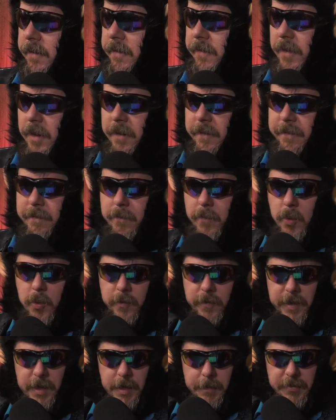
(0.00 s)
of
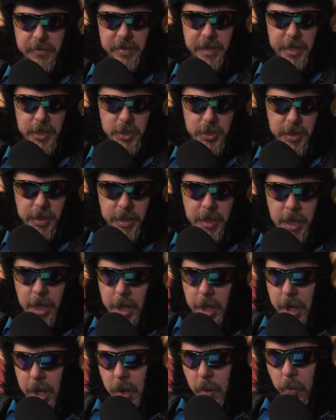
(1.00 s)
movie obsession,
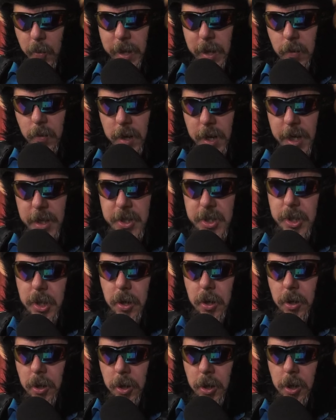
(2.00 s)
we watched
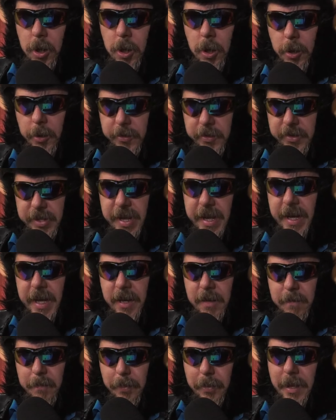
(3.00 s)
all
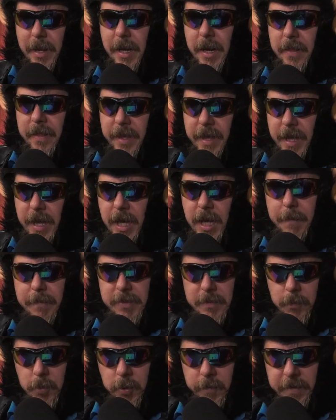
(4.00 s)
10 Planet of the
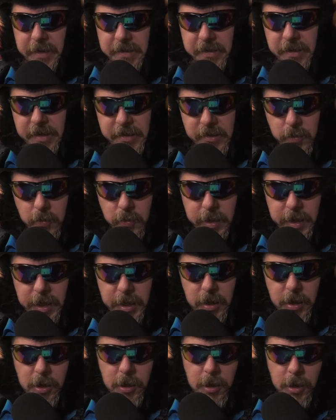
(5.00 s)
Apes movies this week.
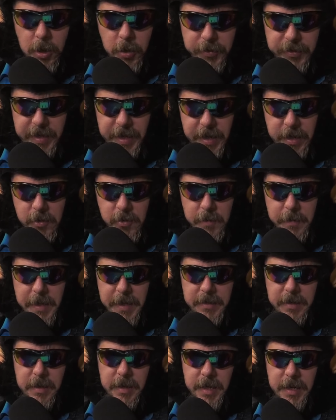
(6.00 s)
All 10 going back
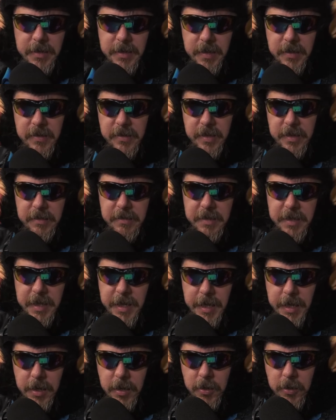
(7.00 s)
to
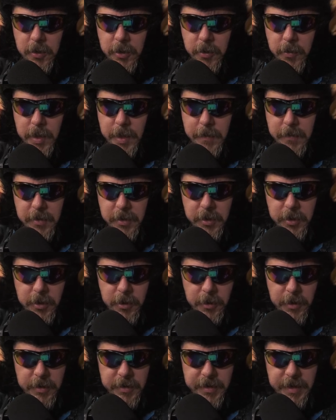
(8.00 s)
1968 all the way up to the
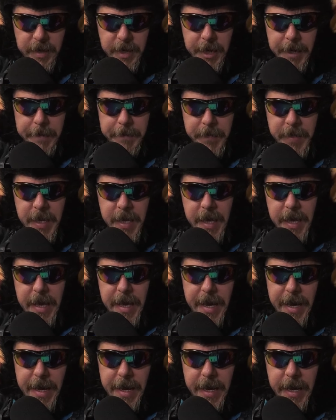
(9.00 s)
current day.
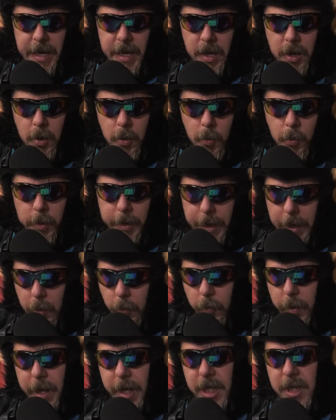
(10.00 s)
And we're going to
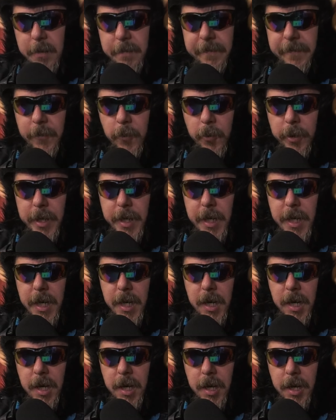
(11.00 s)
rank them for you
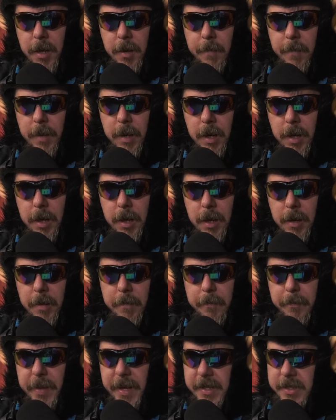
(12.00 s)

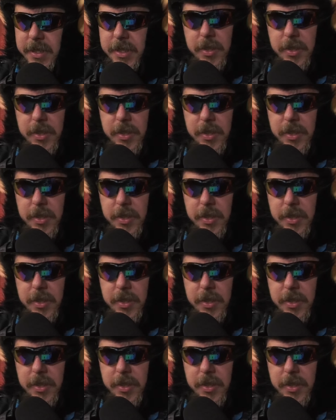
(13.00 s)
best to